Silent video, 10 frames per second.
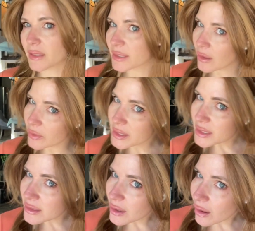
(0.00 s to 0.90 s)
So it's
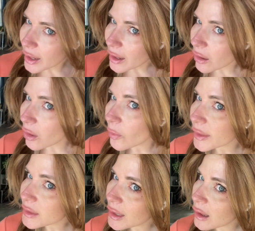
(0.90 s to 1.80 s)
not all
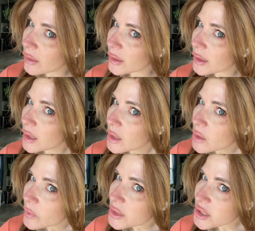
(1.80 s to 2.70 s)
one color,
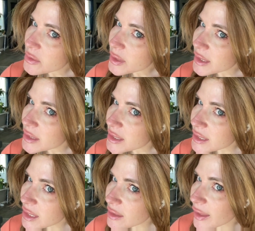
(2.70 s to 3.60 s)
which you can
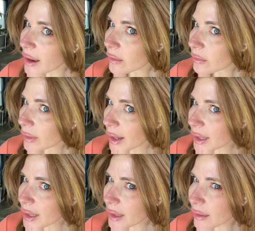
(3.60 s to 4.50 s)
see that right
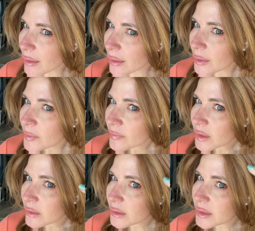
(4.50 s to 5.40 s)
here.
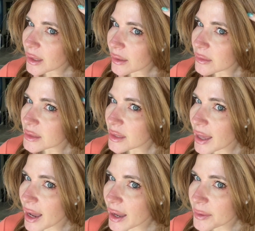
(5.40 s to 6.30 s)
Look at that, there's
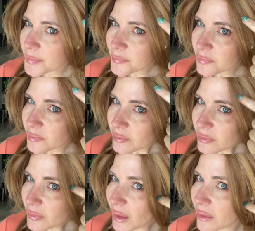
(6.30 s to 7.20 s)
that
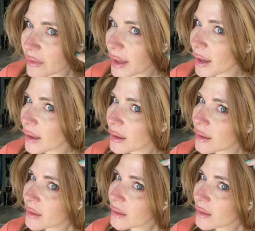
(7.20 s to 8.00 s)
and that.